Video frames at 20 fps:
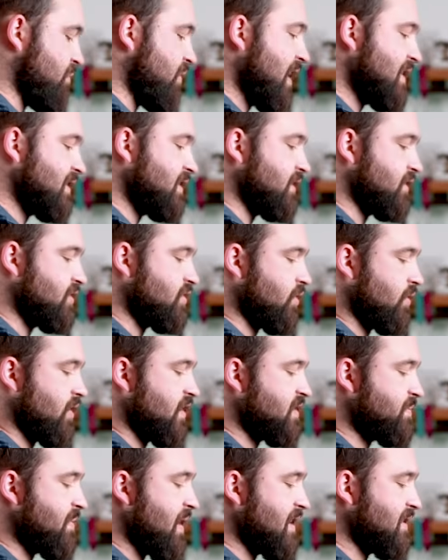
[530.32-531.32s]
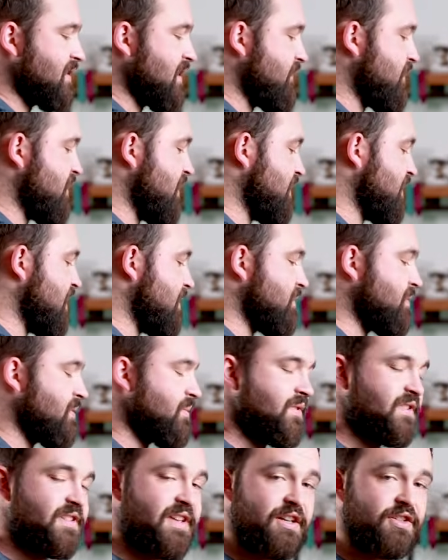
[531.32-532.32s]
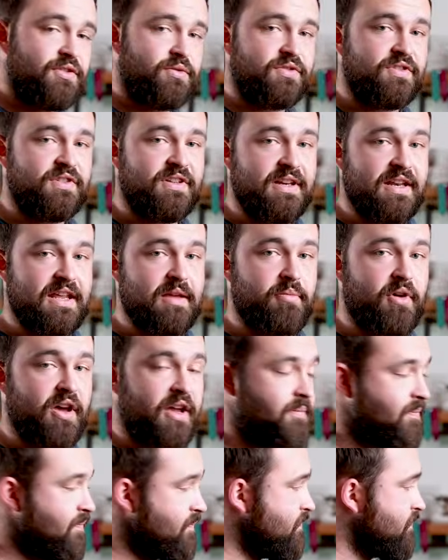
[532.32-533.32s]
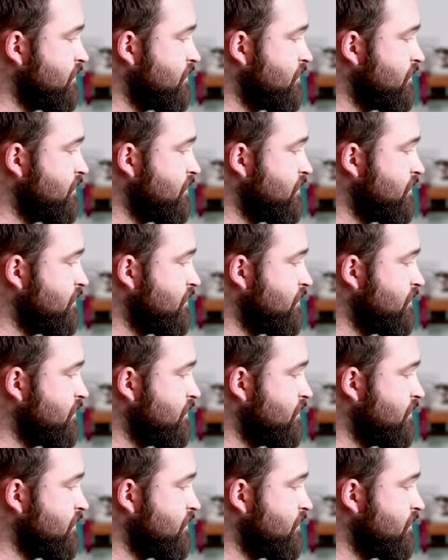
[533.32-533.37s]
plenty of storage space if you need to keep some essentials nearby.